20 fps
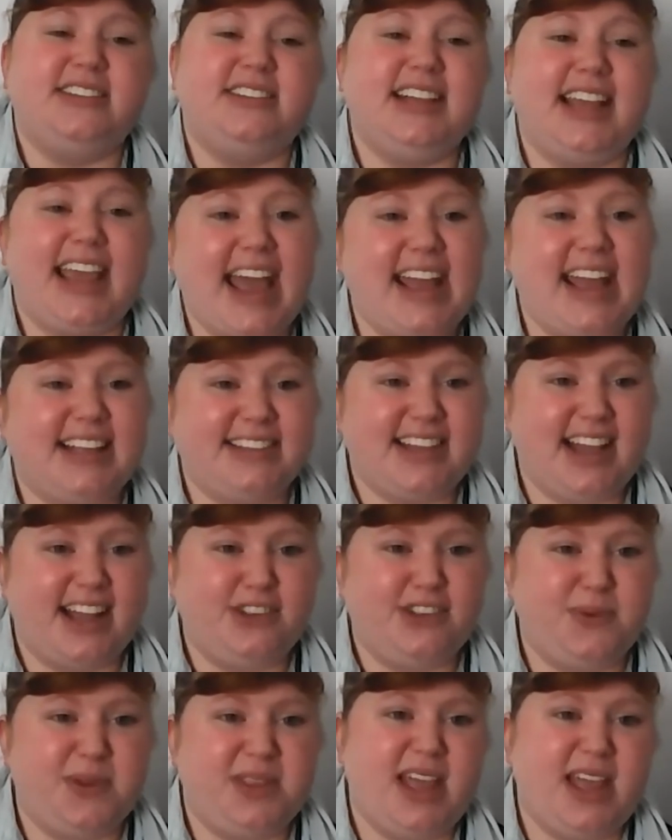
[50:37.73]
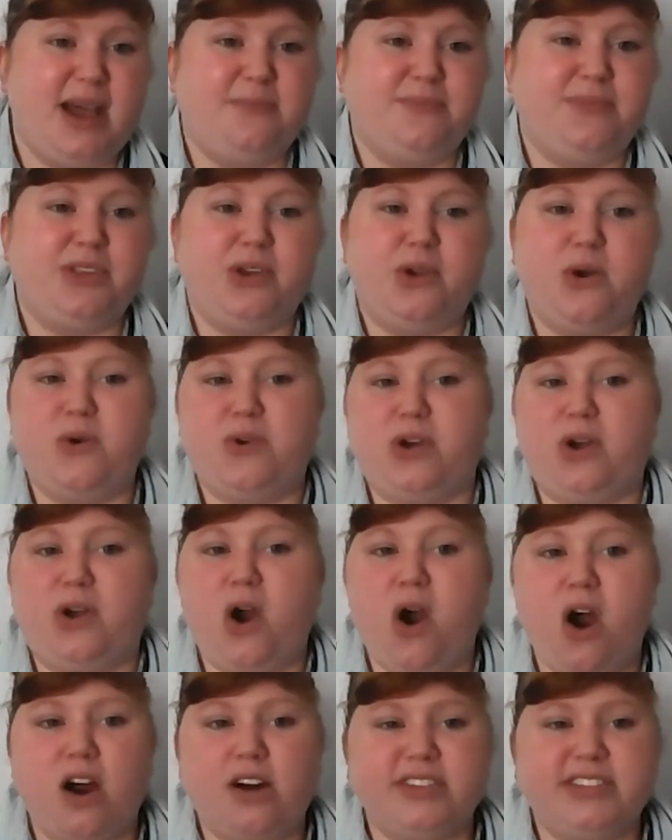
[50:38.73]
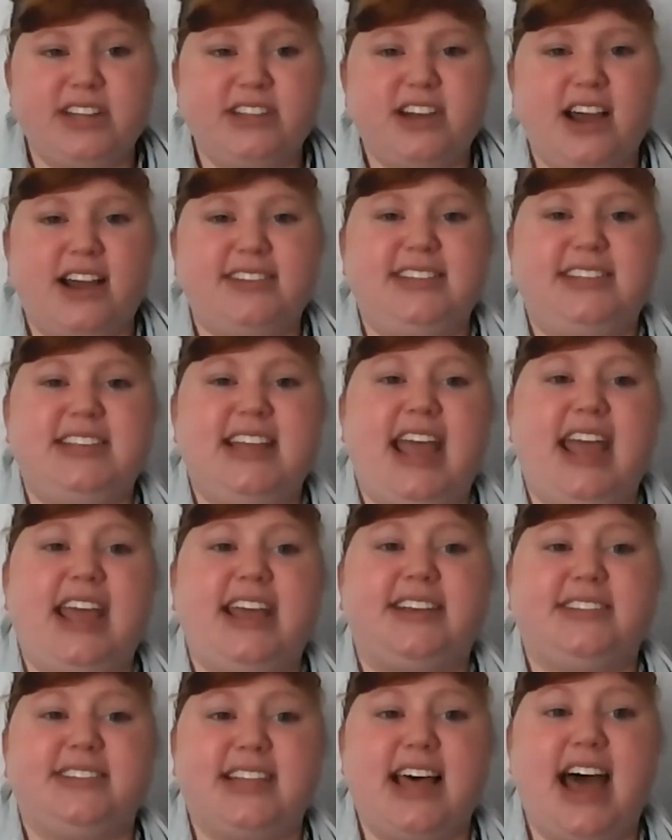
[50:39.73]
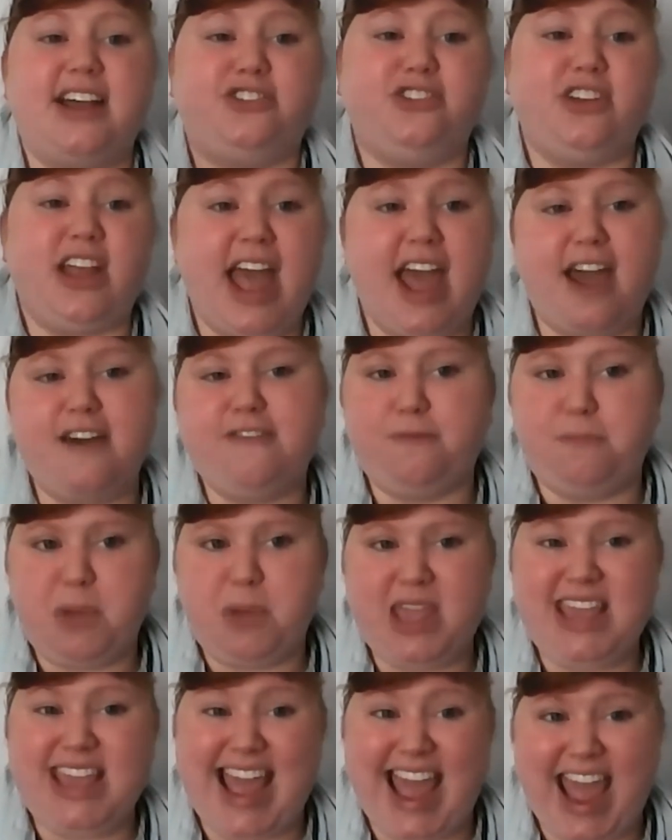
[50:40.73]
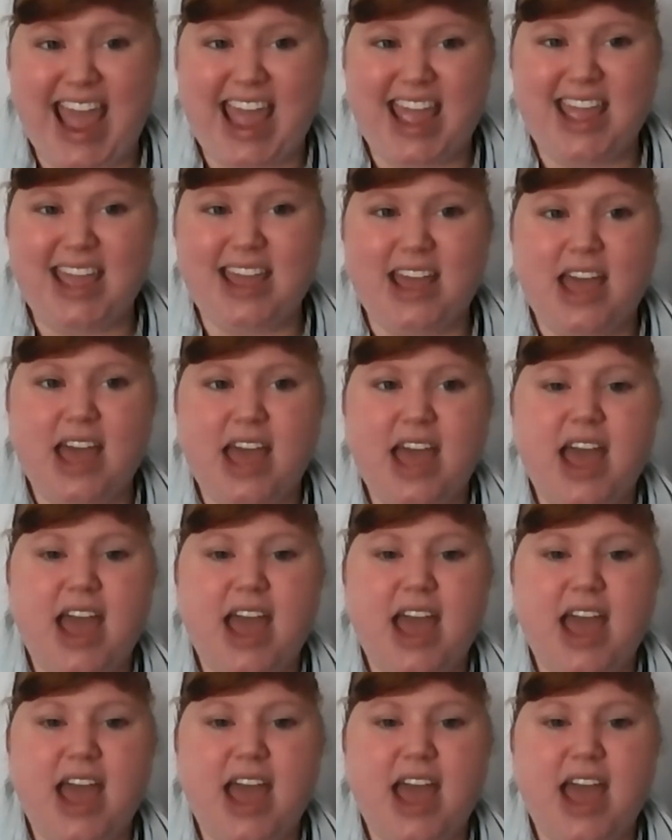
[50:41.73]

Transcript: To get in touch with them, go to carleton.ca/FPA.